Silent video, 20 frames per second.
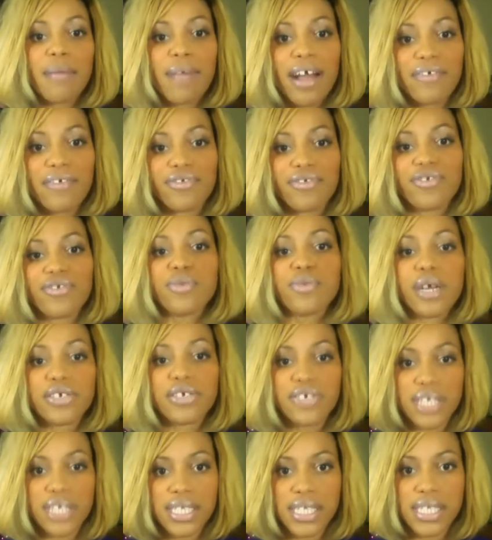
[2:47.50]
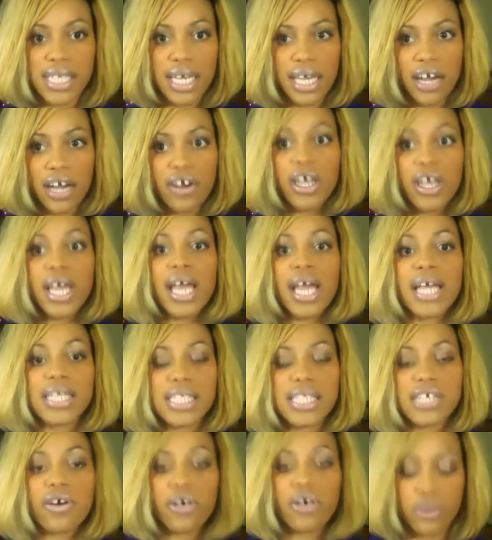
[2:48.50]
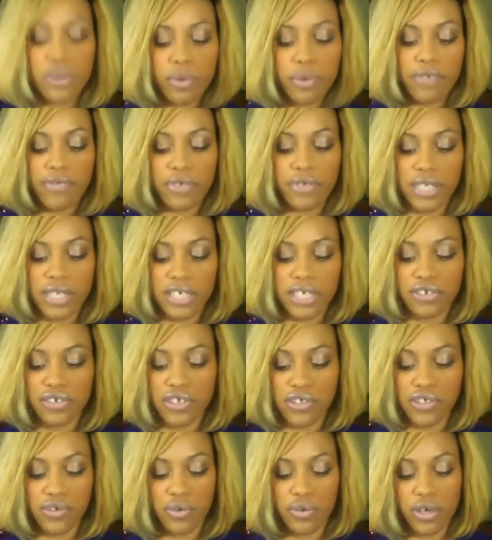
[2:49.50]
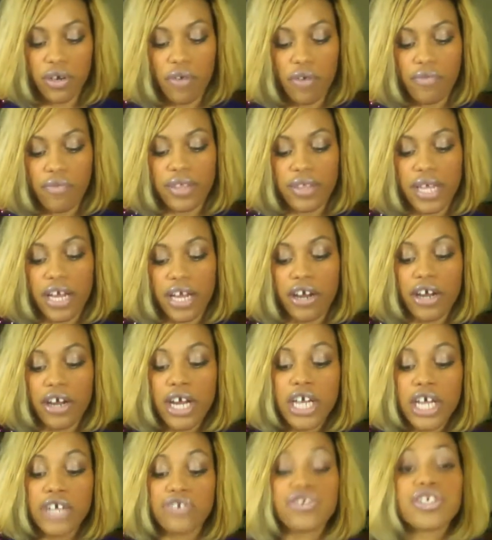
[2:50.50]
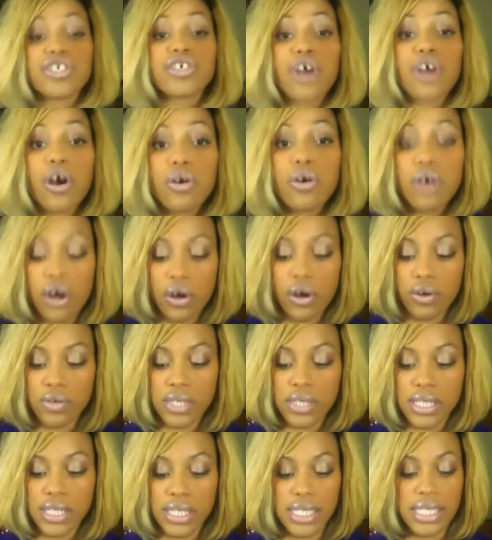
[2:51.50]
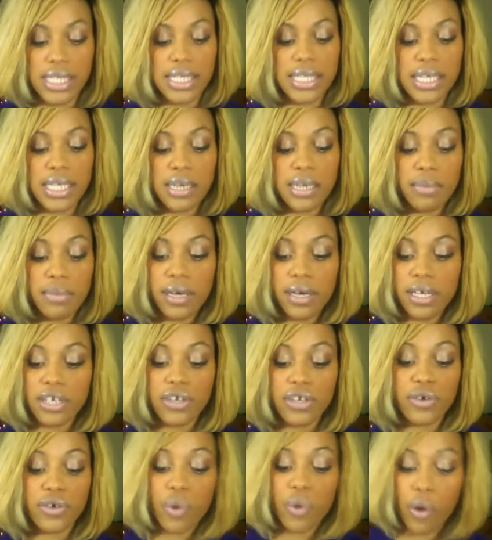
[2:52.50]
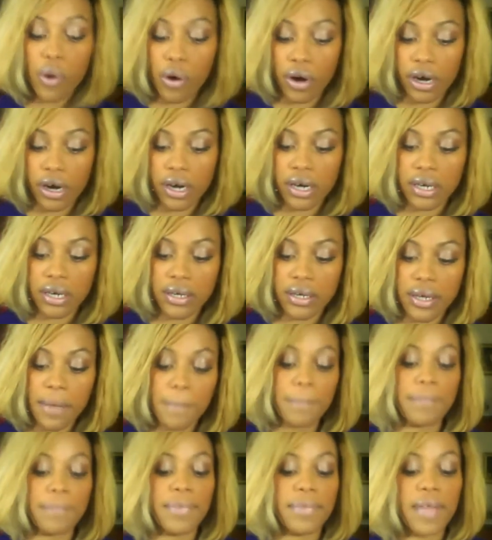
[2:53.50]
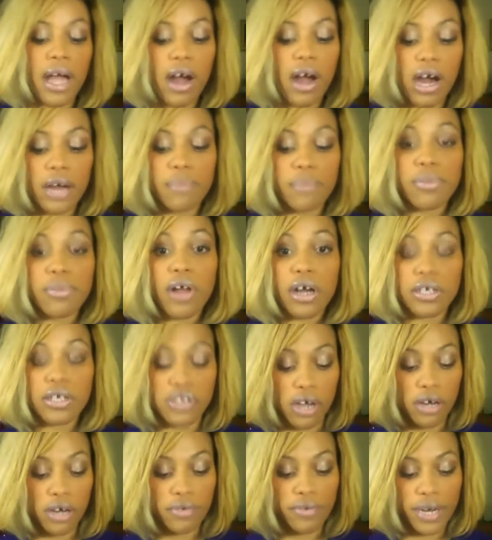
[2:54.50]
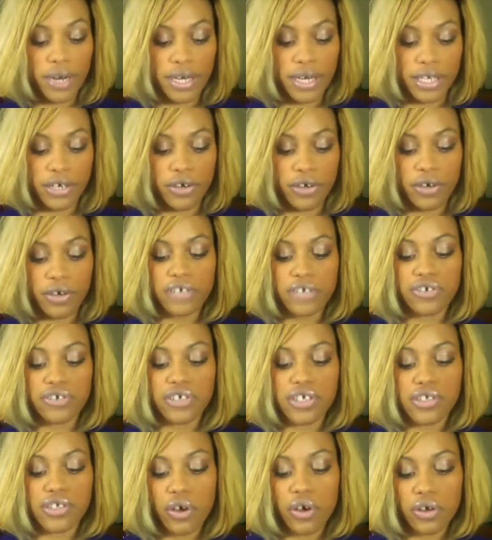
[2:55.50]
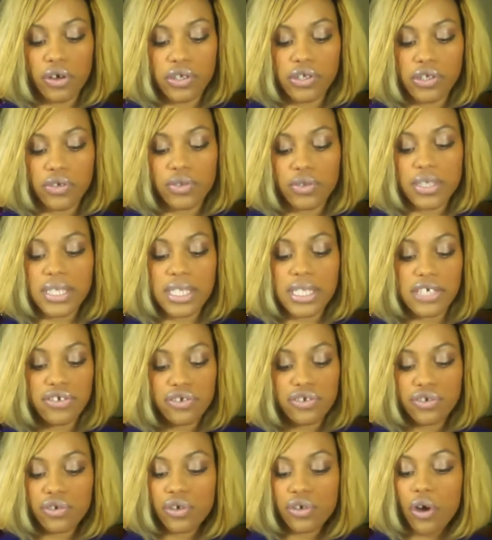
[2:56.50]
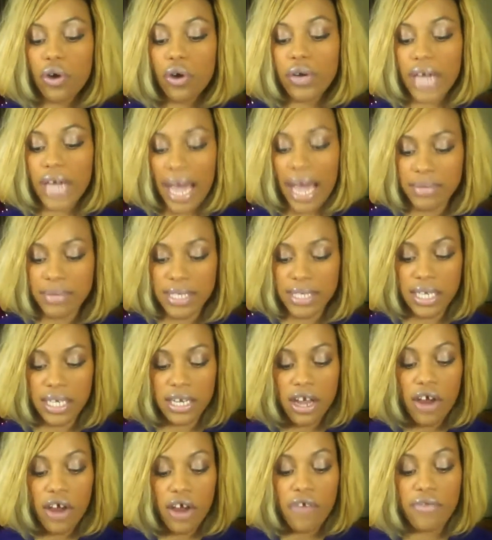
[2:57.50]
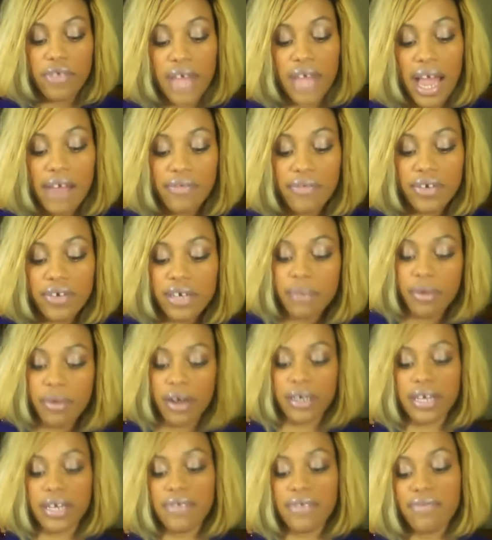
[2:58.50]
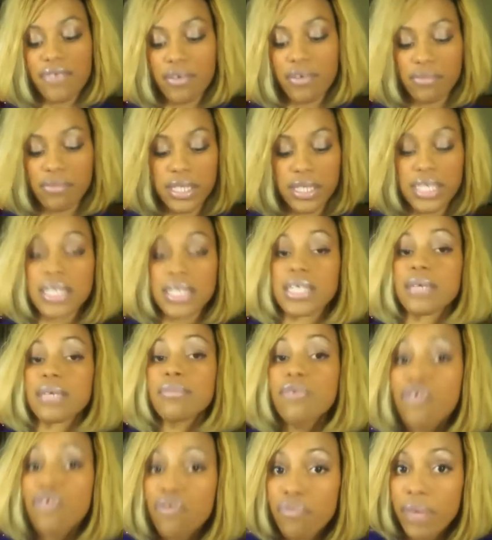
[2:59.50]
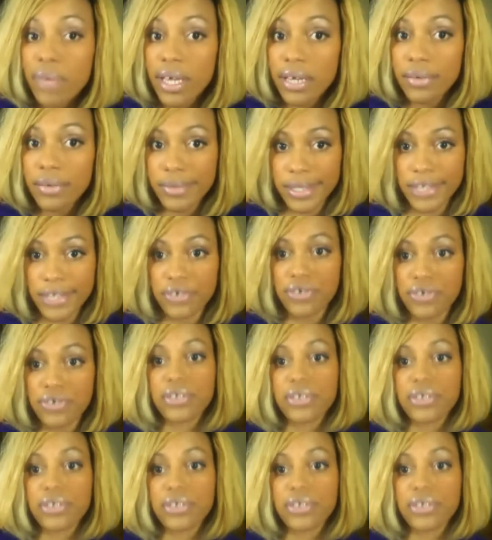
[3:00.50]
after you watch Celi's Hangout and see all the wonderful things she's doing over there. She co-hosts Cinema Noir on Blog Talk Radio, and she's also the digital co-captain for the African American Film Releasing Movement, which,